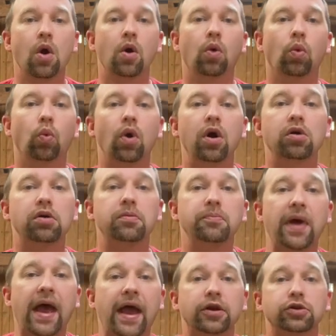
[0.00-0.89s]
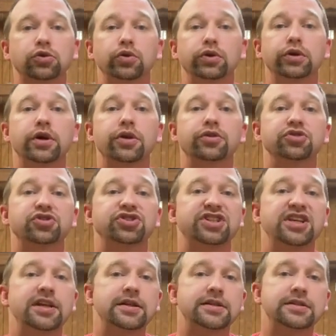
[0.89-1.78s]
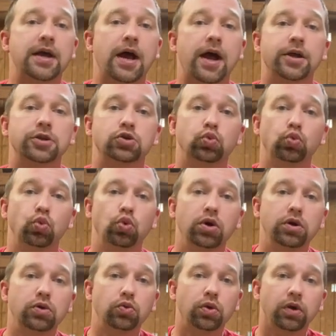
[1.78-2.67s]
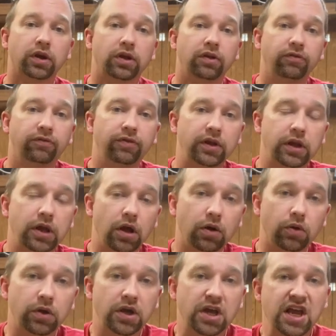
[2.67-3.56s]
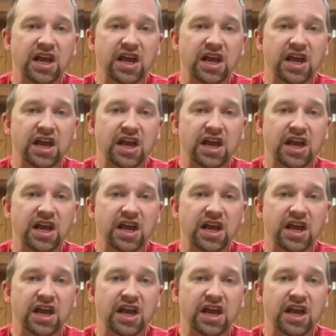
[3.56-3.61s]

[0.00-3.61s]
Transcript: Welcome back to another C Designs woodworking video.